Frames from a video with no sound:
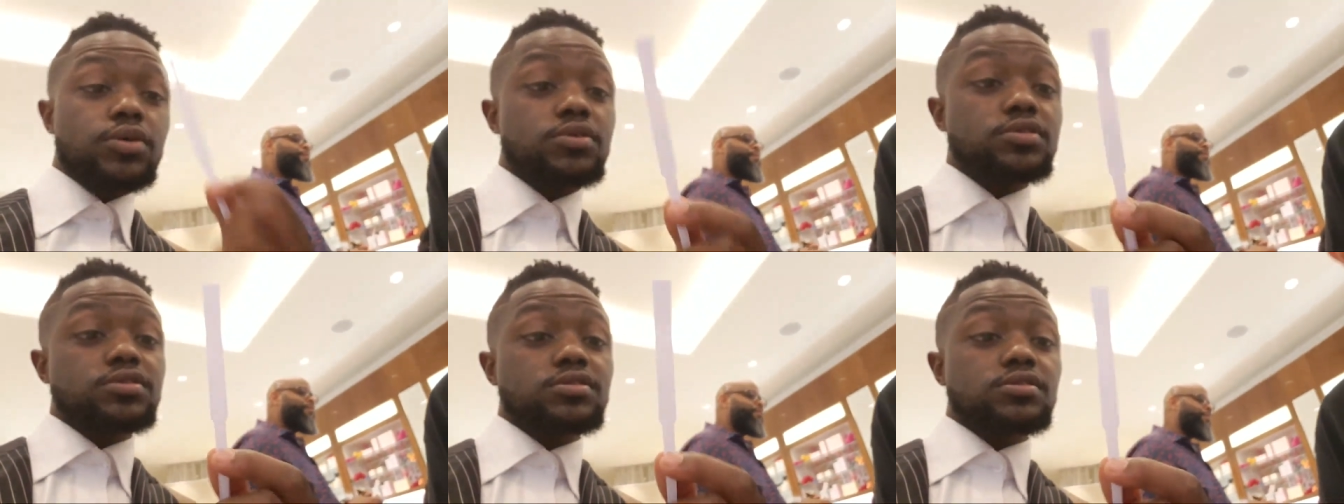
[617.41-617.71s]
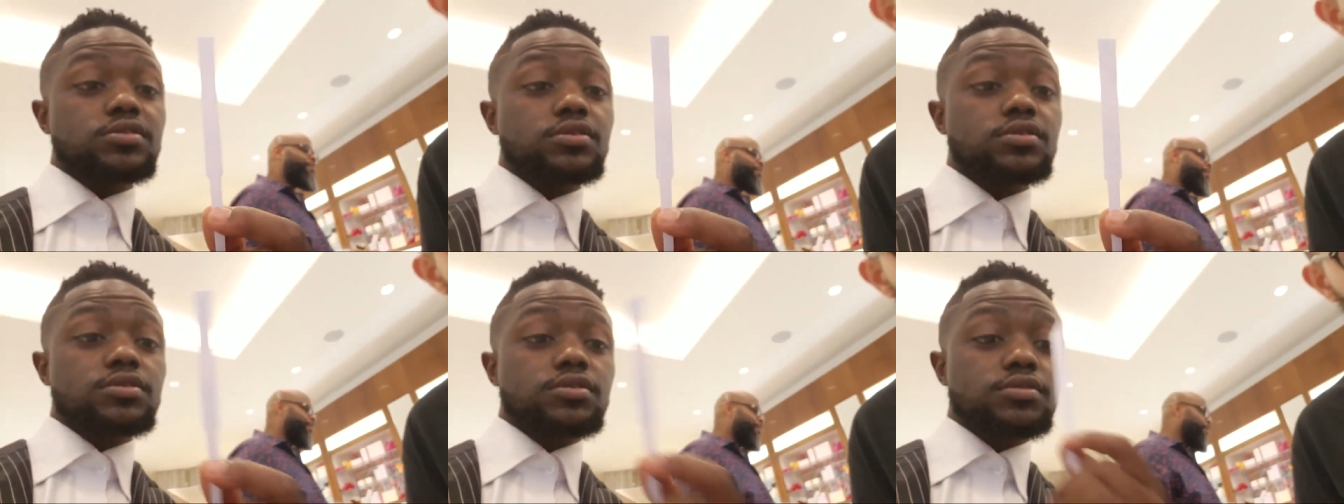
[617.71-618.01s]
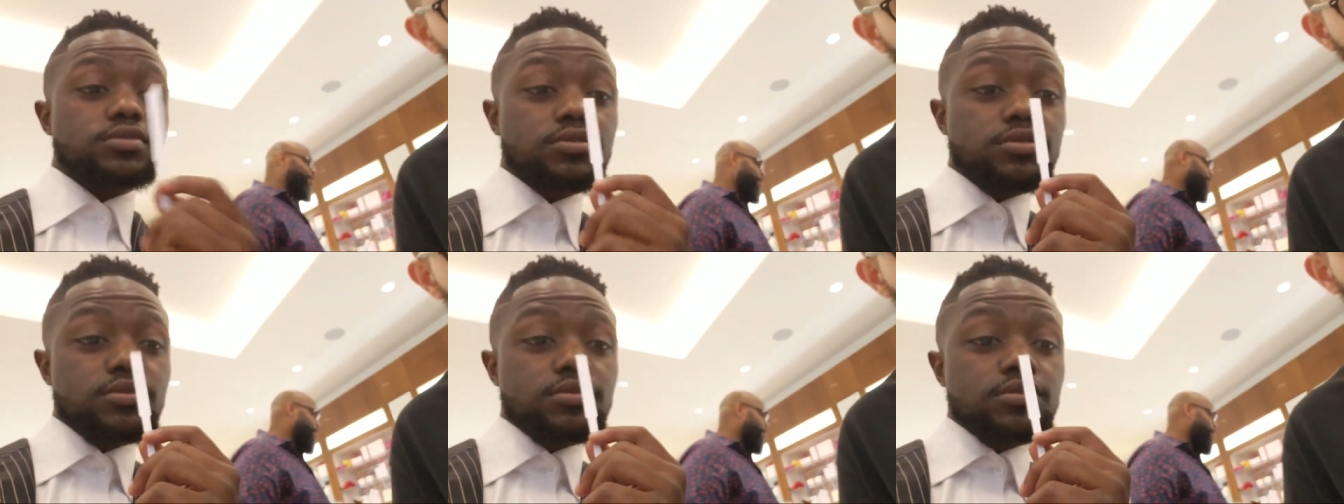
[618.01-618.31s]
this is good.
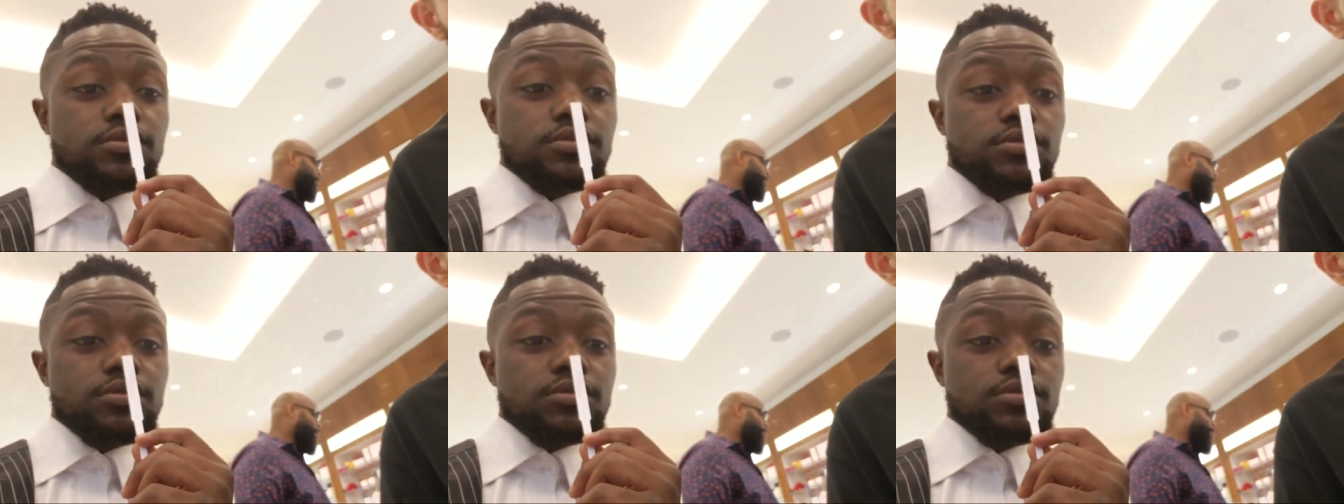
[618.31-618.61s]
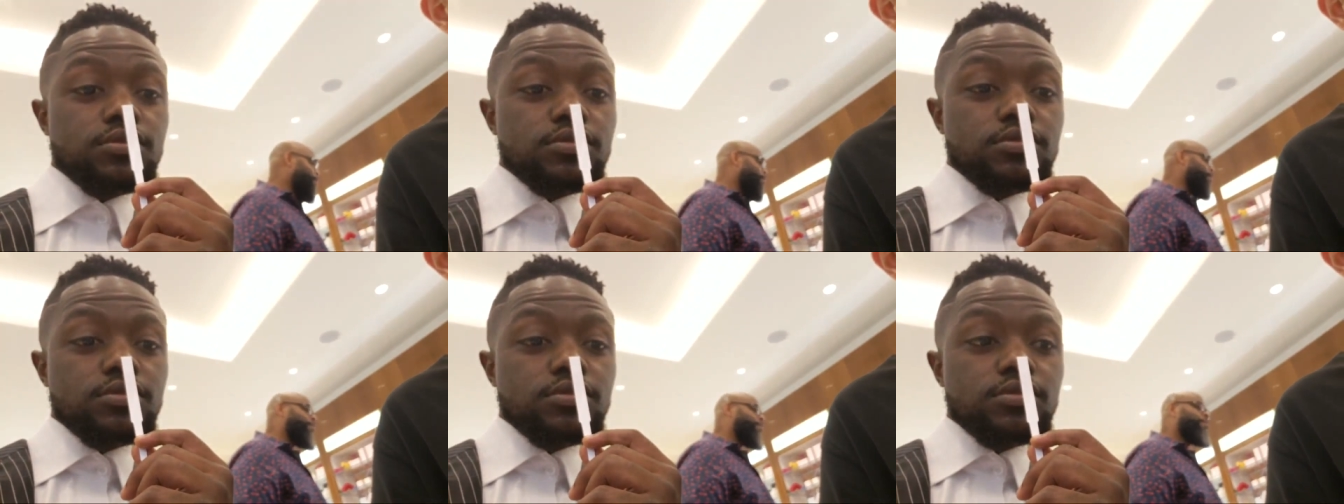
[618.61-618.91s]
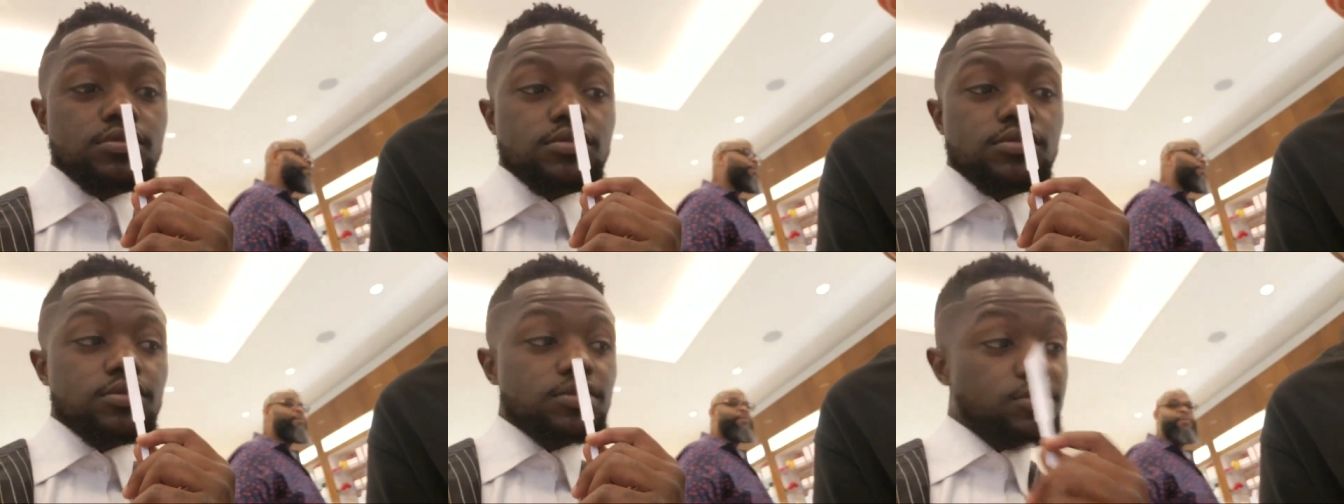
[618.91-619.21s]

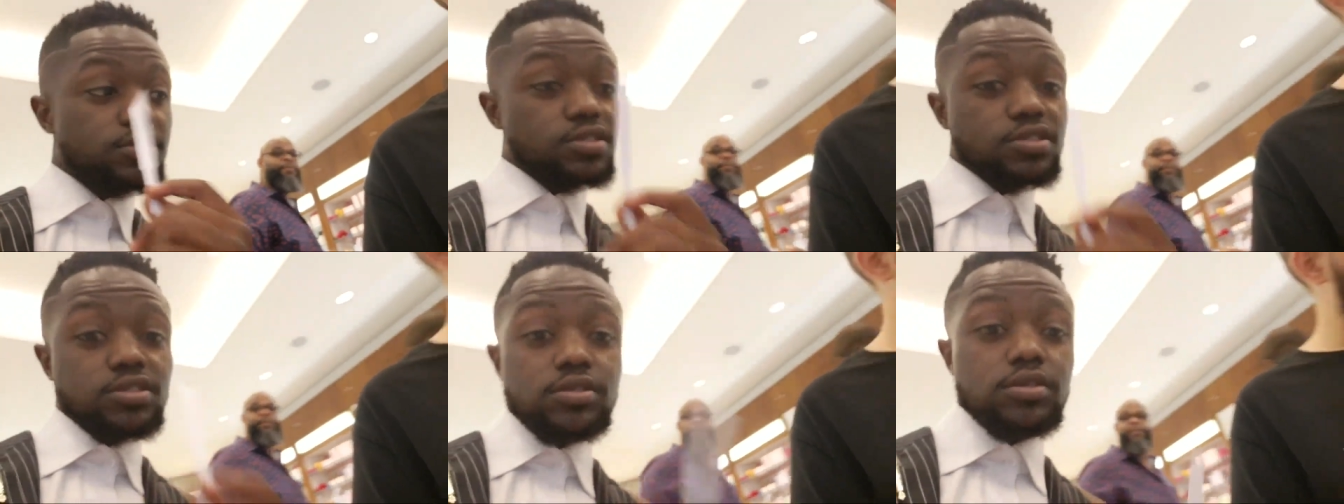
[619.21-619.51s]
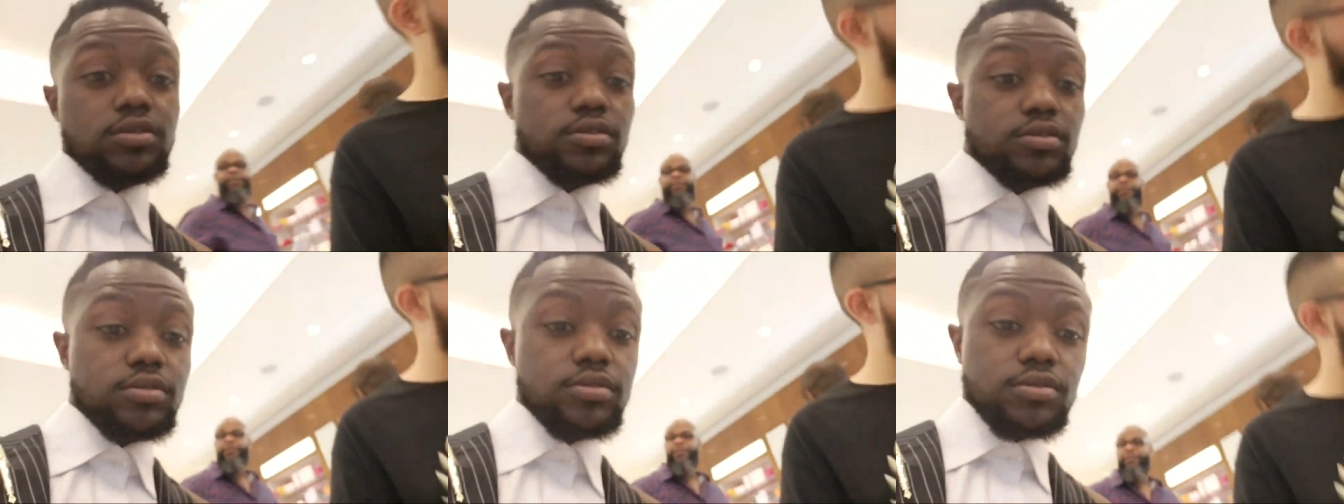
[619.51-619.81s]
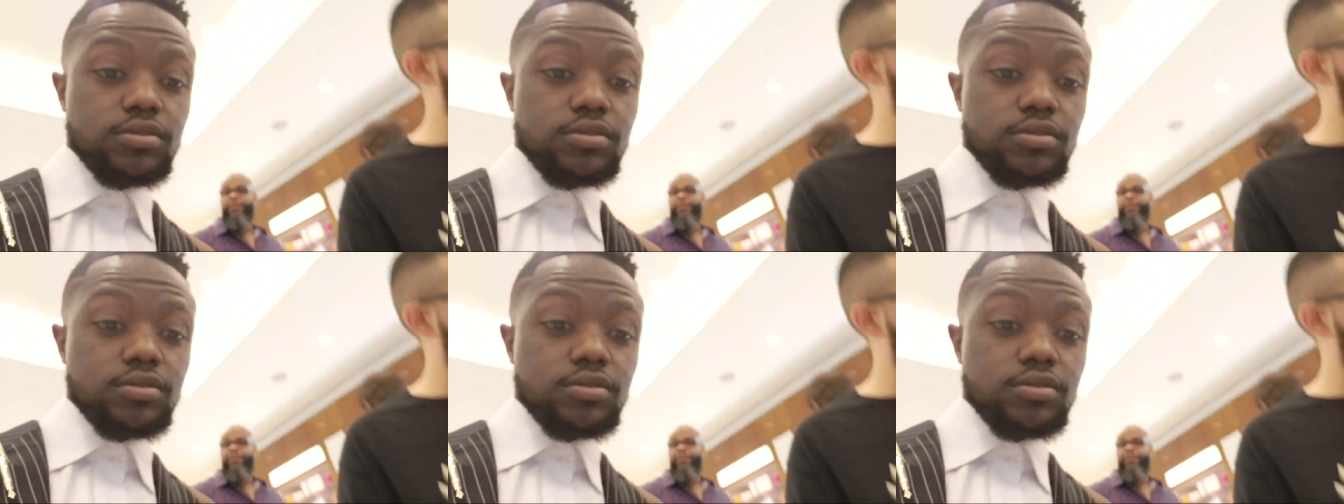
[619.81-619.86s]
This is good.